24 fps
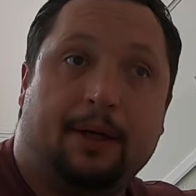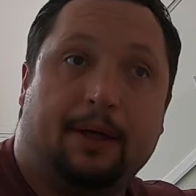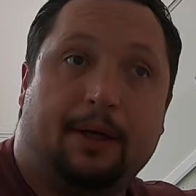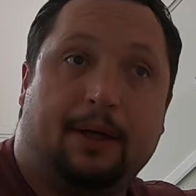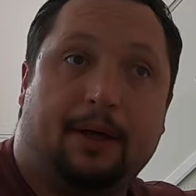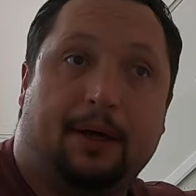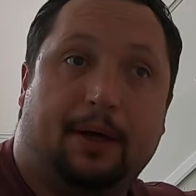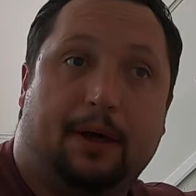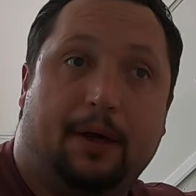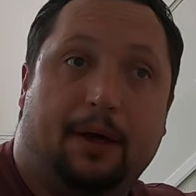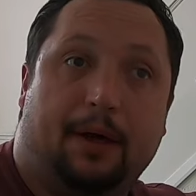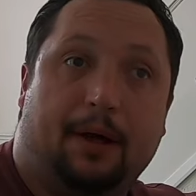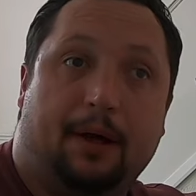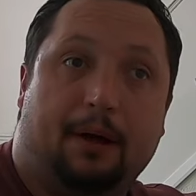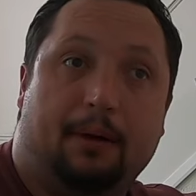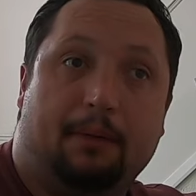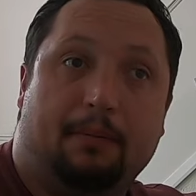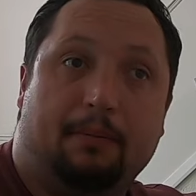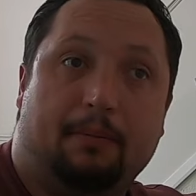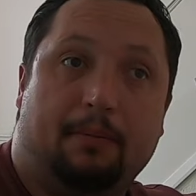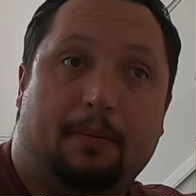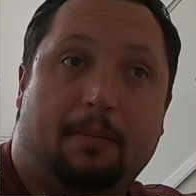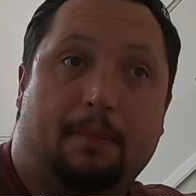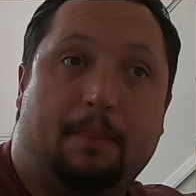
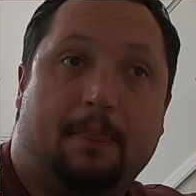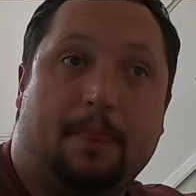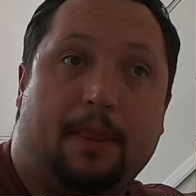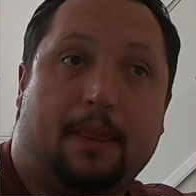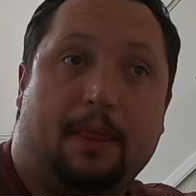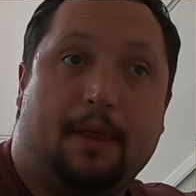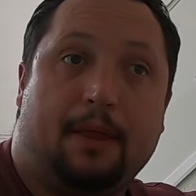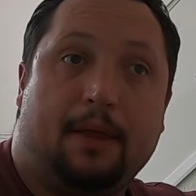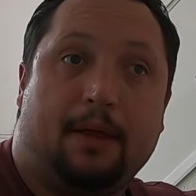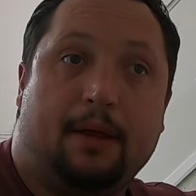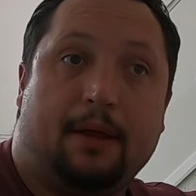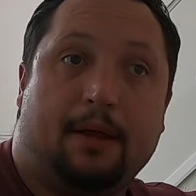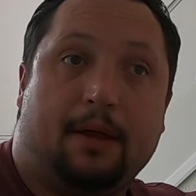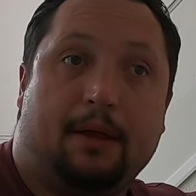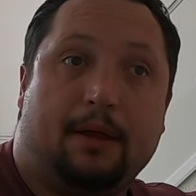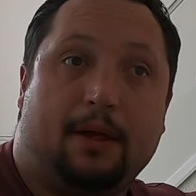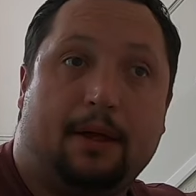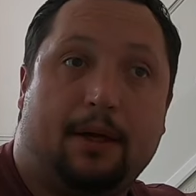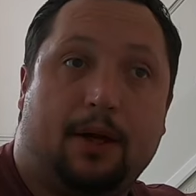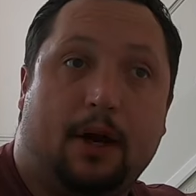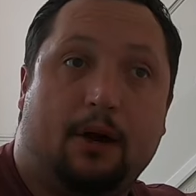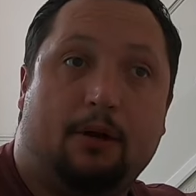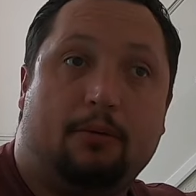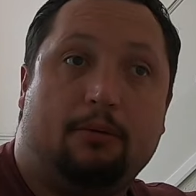um, you
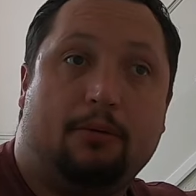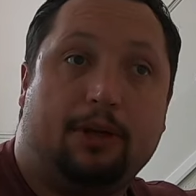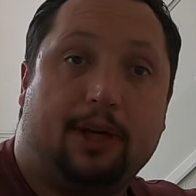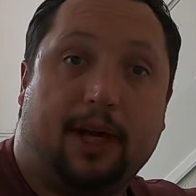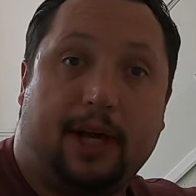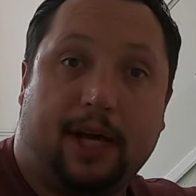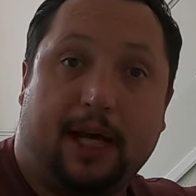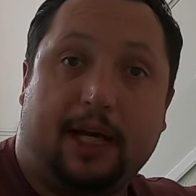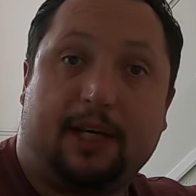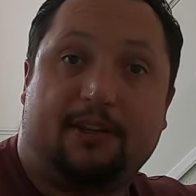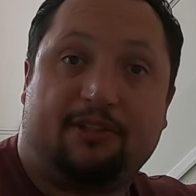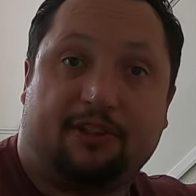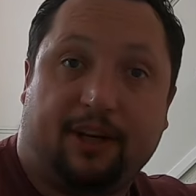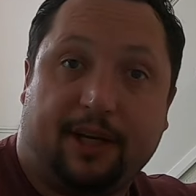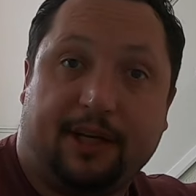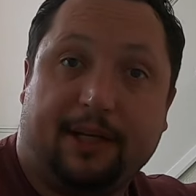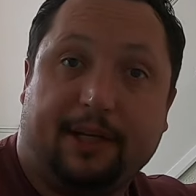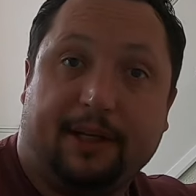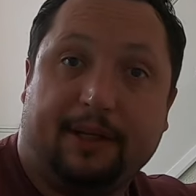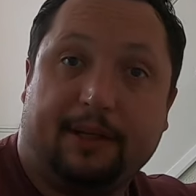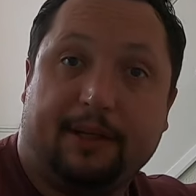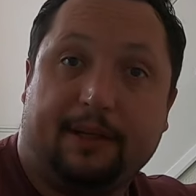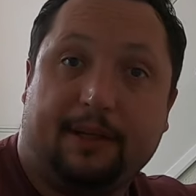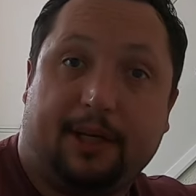know, you're heating
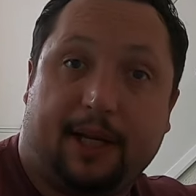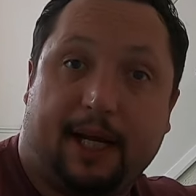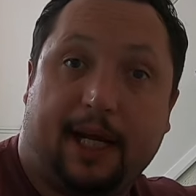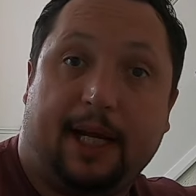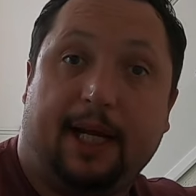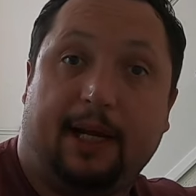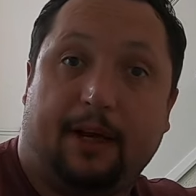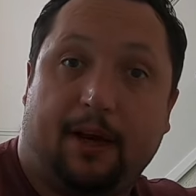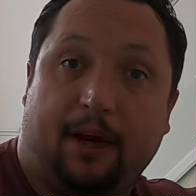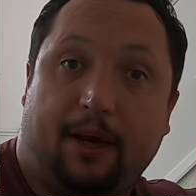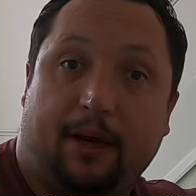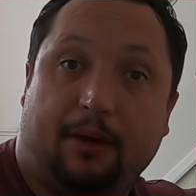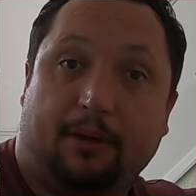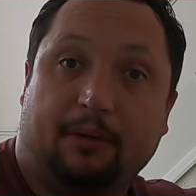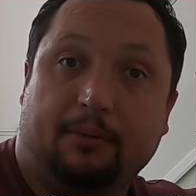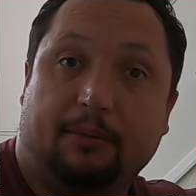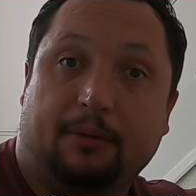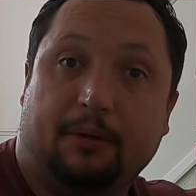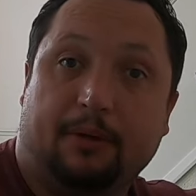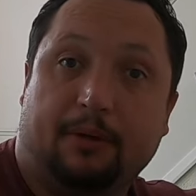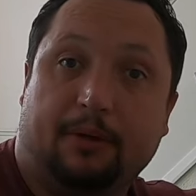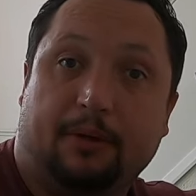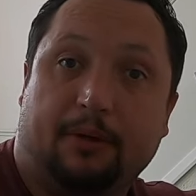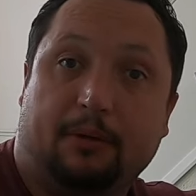the heat your home
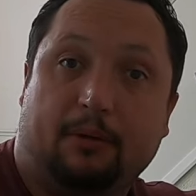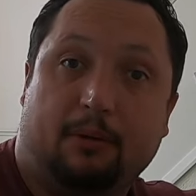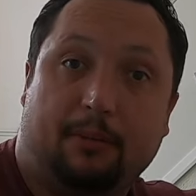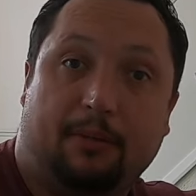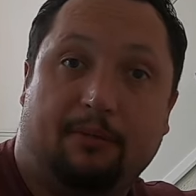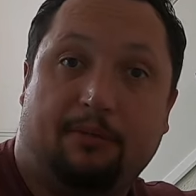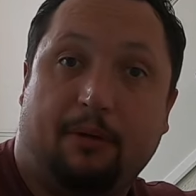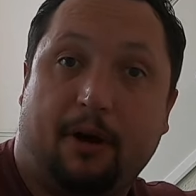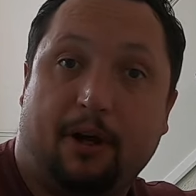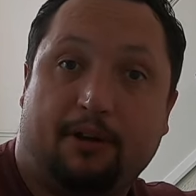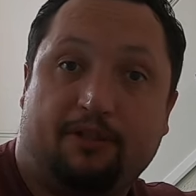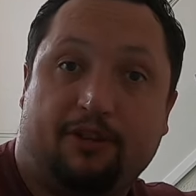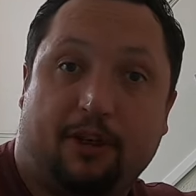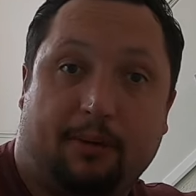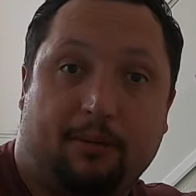will be very cheap.